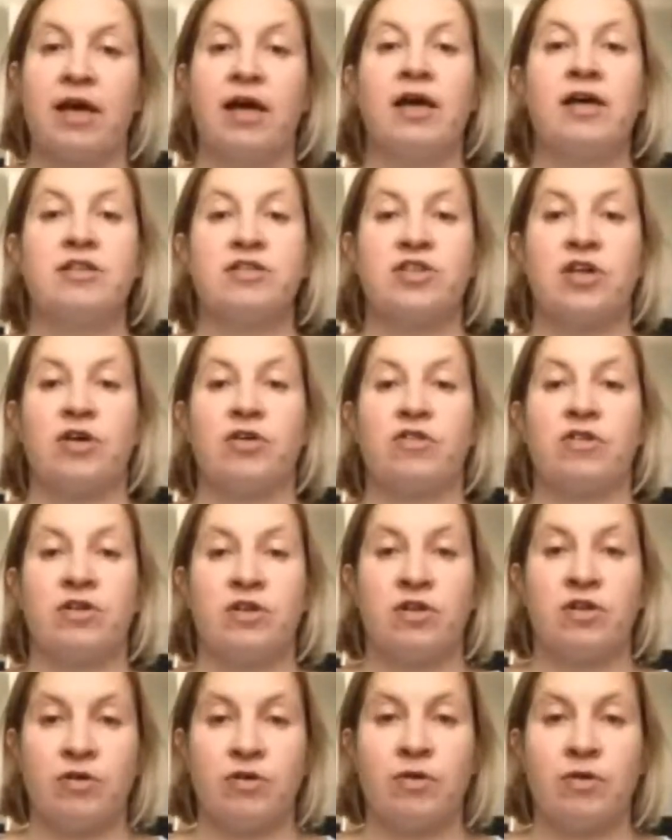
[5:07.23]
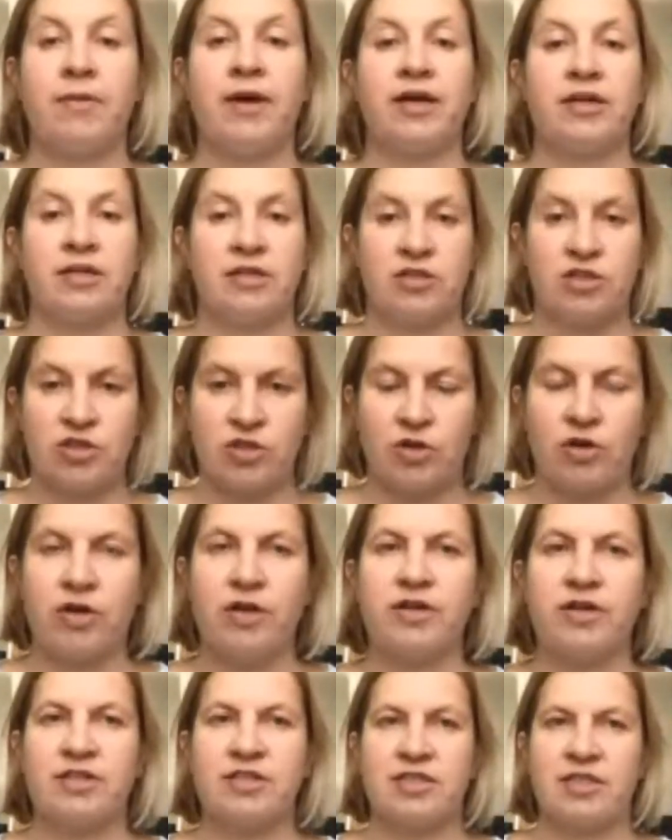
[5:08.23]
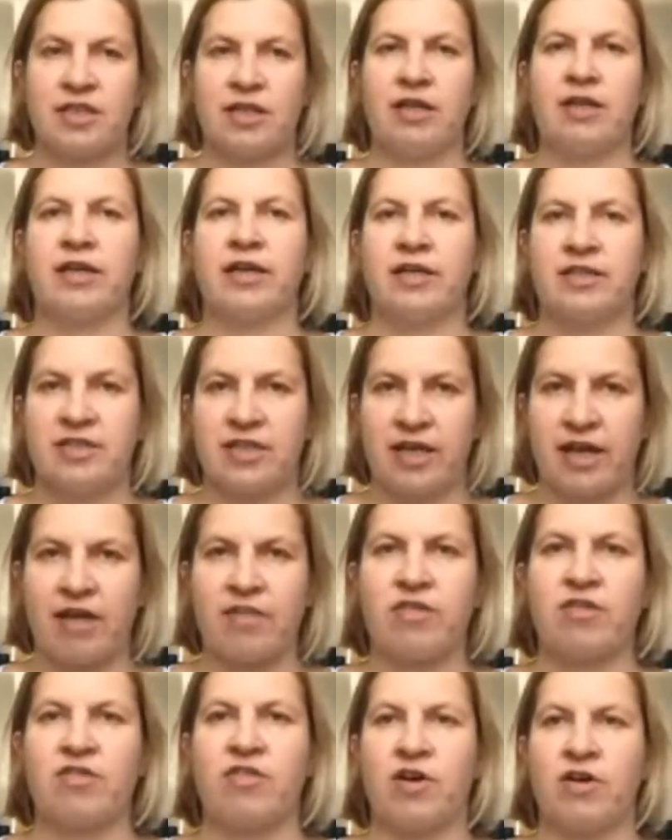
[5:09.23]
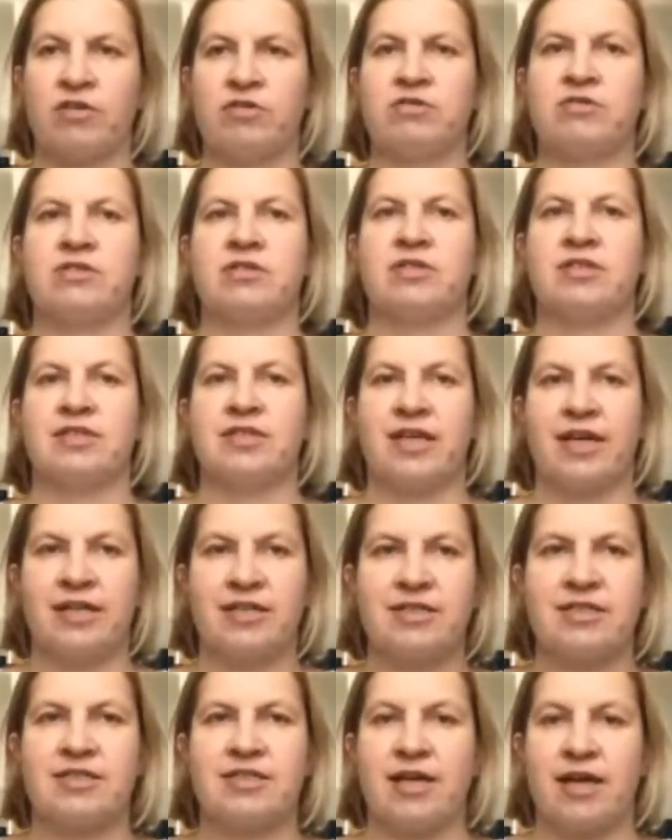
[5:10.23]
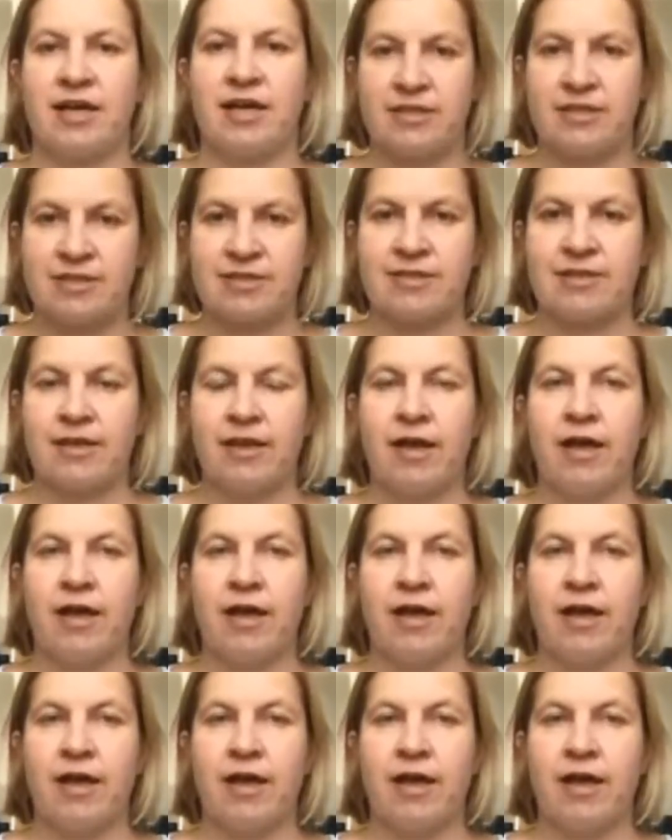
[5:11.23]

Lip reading: so that you're making sure you can still link together those data sets.